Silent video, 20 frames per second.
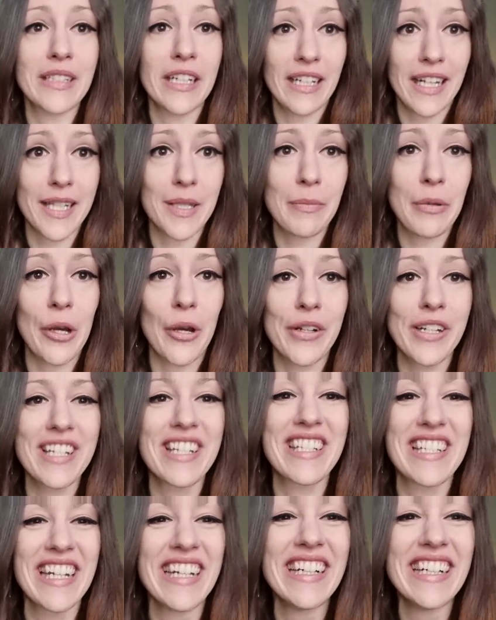Let's be
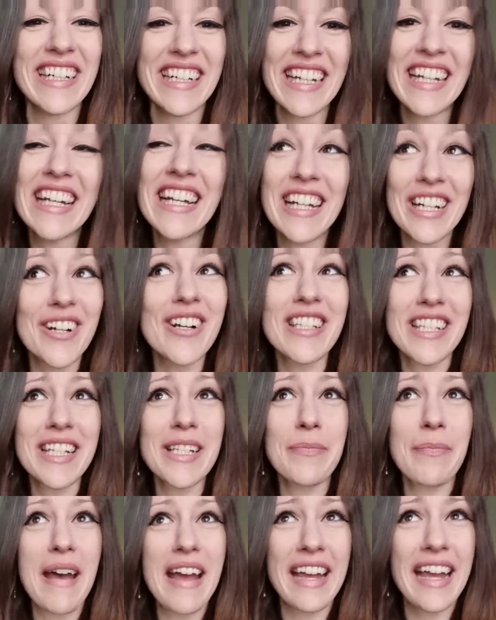honest, because
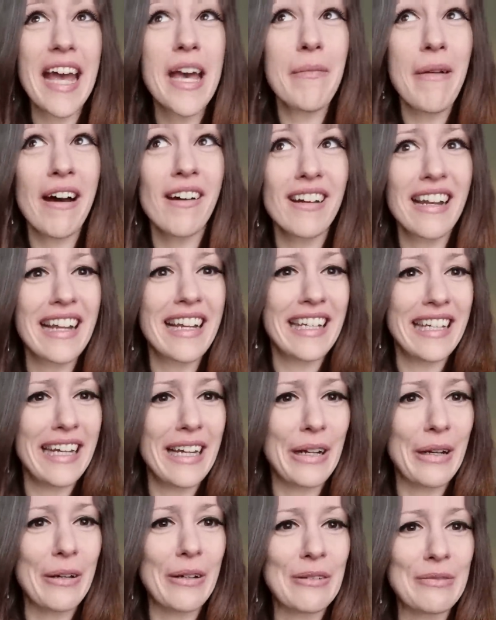this bag came out like a
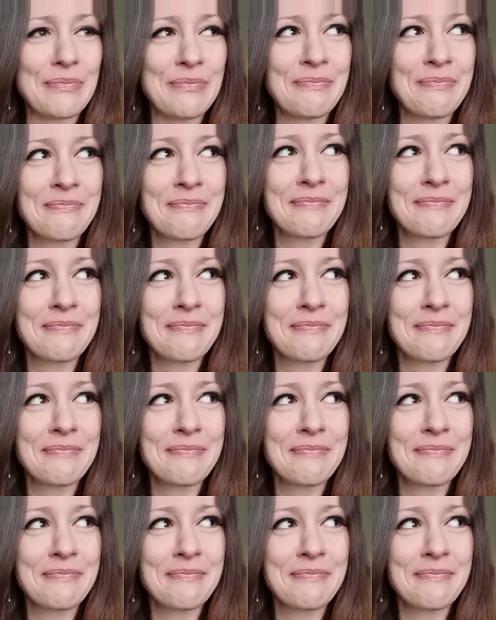year ago.